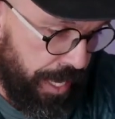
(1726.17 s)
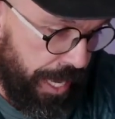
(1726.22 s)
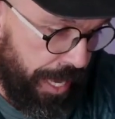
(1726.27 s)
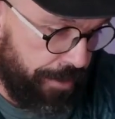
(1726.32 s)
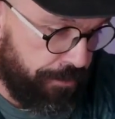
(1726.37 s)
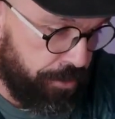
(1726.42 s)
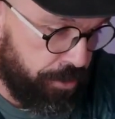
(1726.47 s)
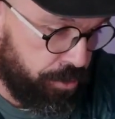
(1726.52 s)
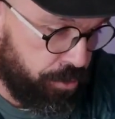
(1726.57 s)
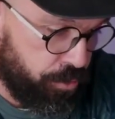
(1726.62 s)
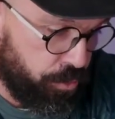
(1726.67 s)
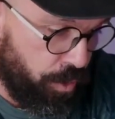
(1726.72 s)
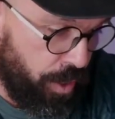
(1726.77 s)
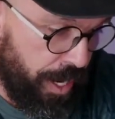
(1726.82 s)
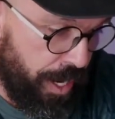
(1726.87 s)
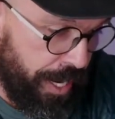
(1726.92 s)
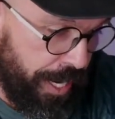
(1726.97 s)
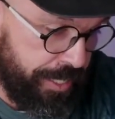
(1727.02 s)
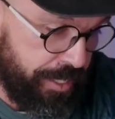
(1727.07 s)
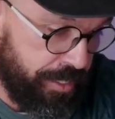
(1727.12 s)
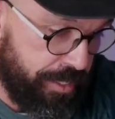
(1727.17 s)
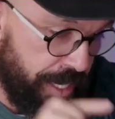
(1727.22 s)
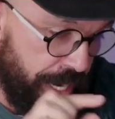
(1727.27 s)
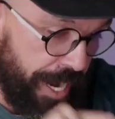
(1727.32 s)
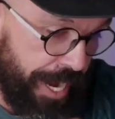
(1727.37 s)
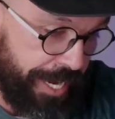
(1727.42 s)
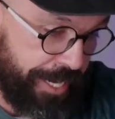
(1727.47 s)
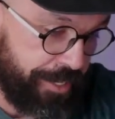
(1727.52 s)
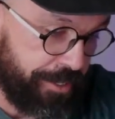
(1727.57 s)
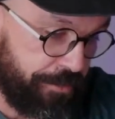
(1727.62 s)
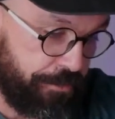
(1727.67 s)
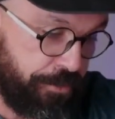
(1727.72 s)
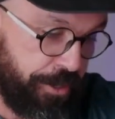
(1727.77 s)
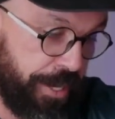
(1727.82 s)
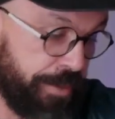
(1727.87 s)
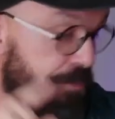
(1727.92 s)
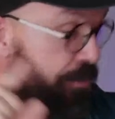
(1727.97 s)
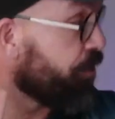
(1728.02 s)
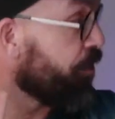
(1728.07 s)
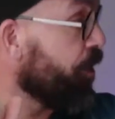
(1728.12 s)
Have you tried the icon
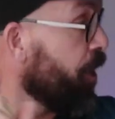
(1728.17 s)
frames?